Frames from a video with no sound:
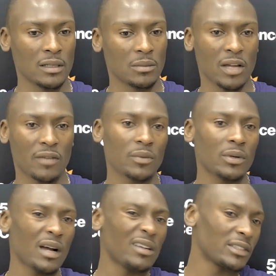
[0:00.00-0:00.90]
But even when
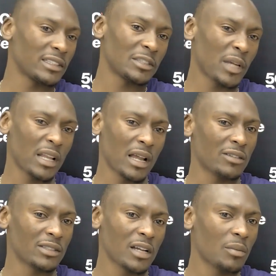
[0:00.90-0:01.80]
I was in Spain, I
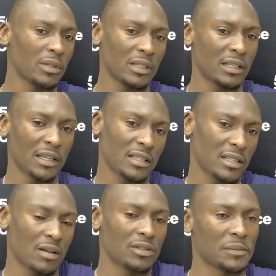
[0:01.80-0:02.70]
was helping the kids
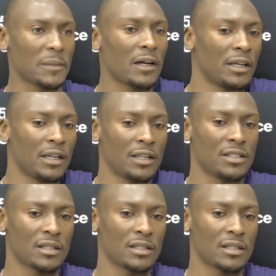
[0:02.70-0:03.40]
that was my age.